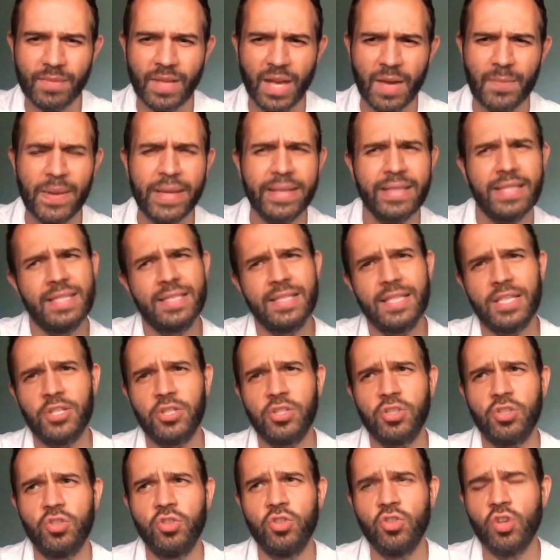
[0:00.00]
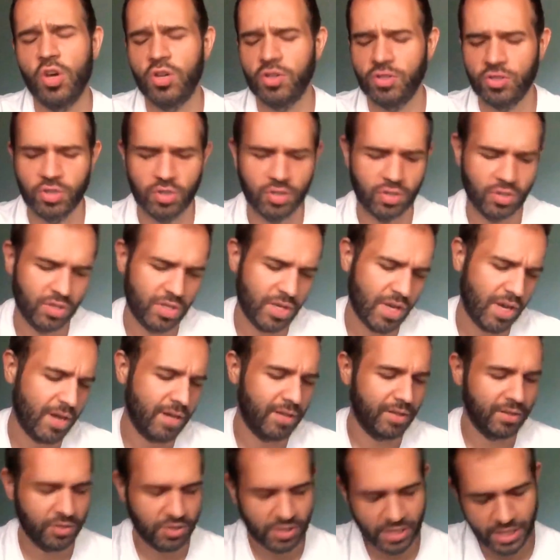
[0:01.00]
I made the decision not to
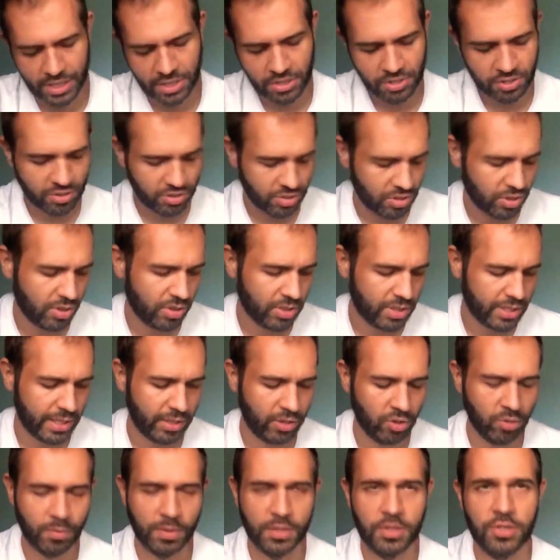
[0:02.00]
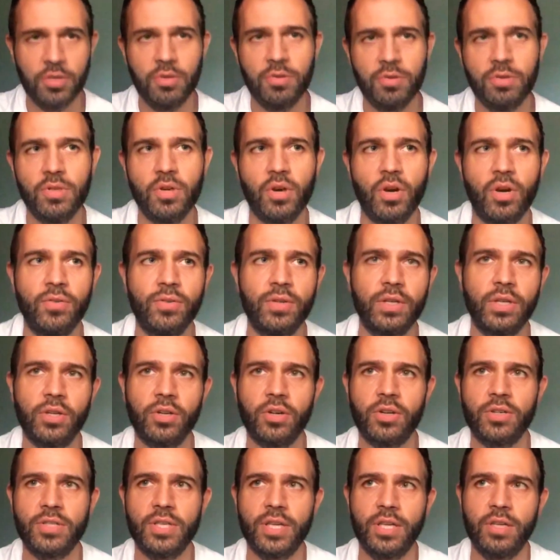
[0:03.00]
start taking all my shoes off and
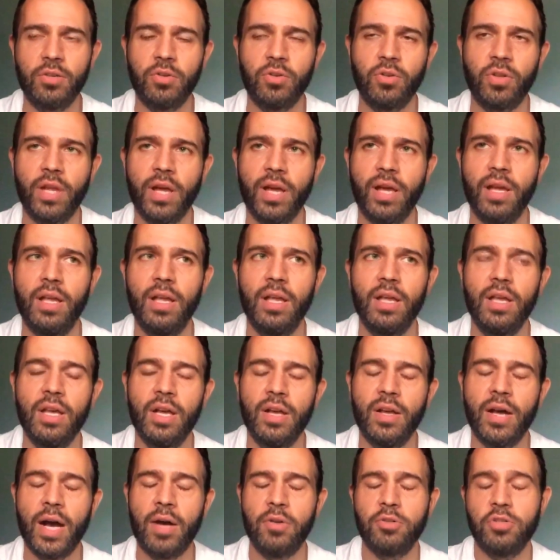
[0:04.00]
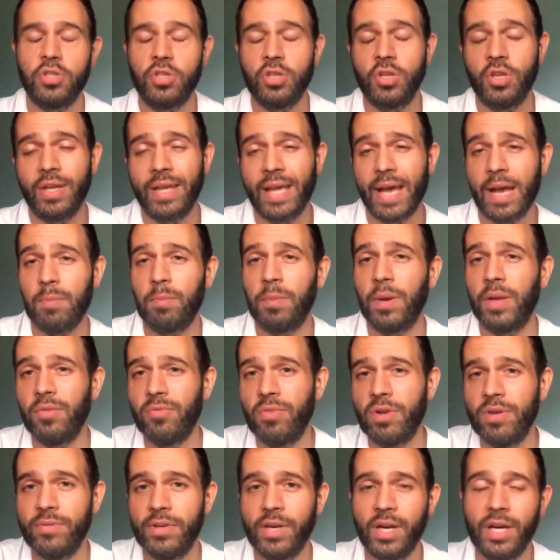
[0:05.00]
crossing and all that. I was just going to camp by the
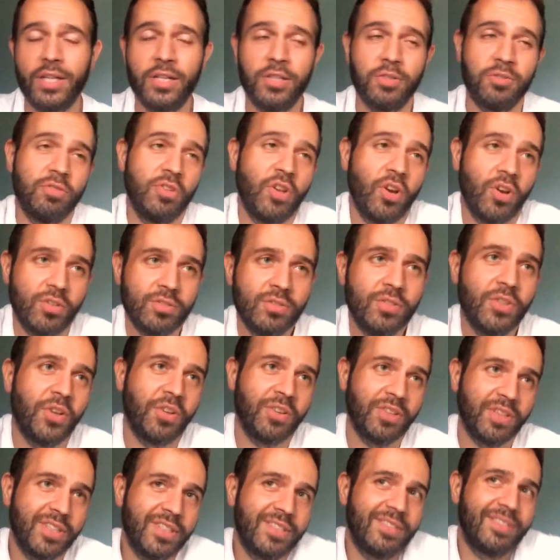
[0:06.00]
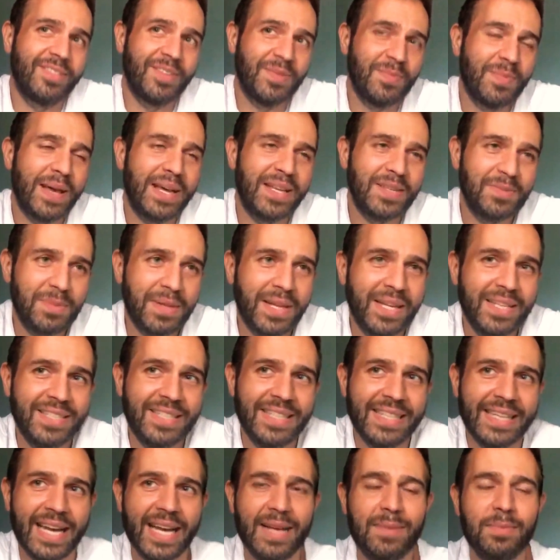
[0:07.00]
river. I know not the best place
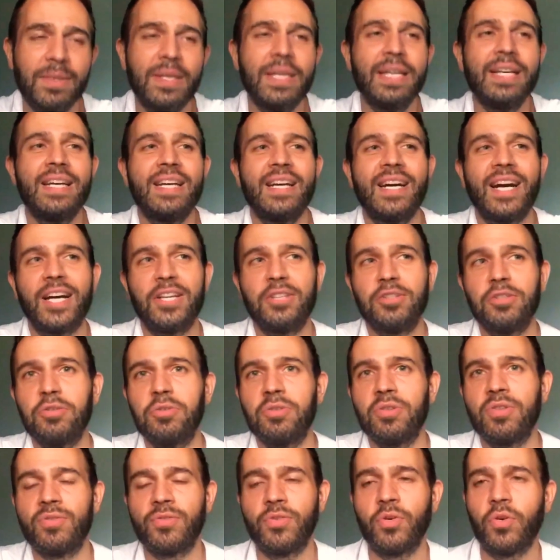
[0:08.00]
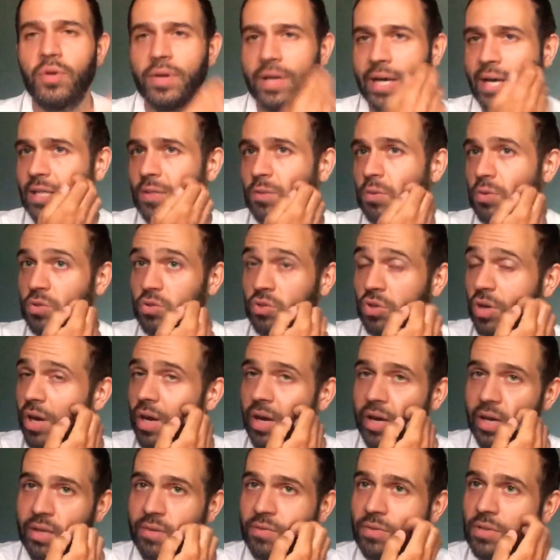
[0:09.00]
to camp. I knew that the forecast was
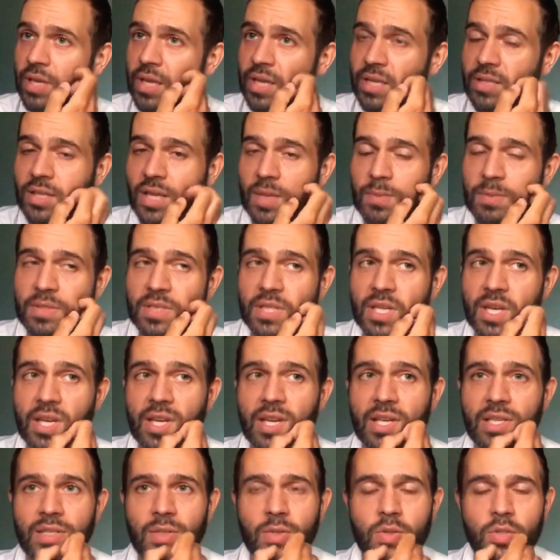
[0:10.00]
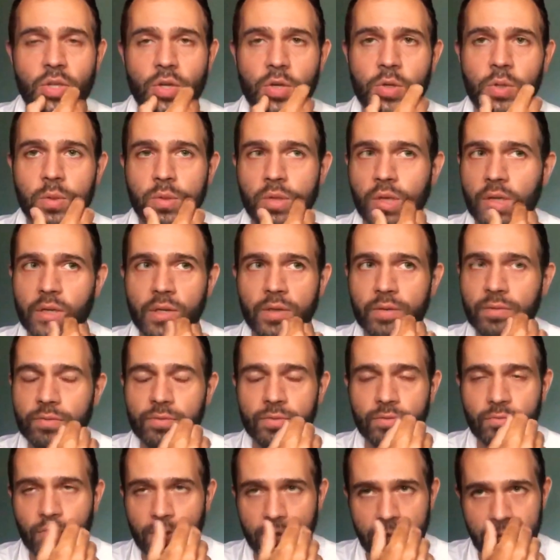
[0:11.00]
dry for the next couple of days. There was no kind of
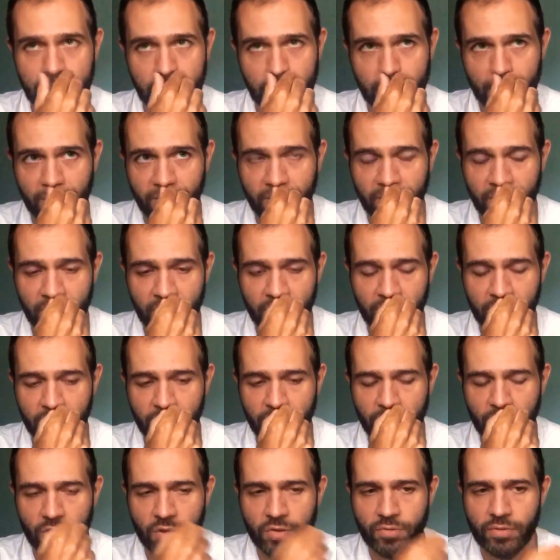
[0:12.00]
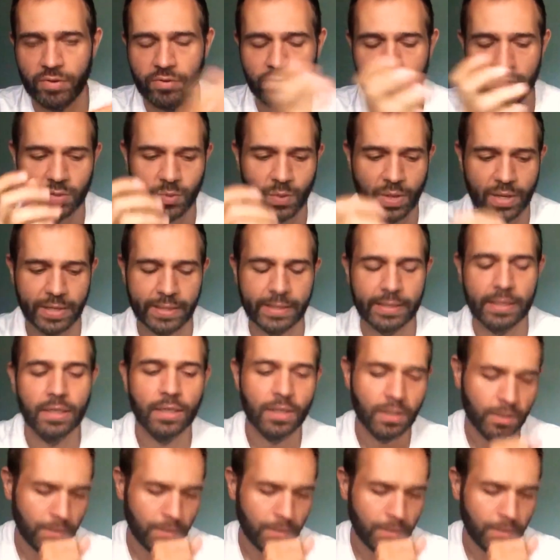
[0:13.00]
risk of the river swelling.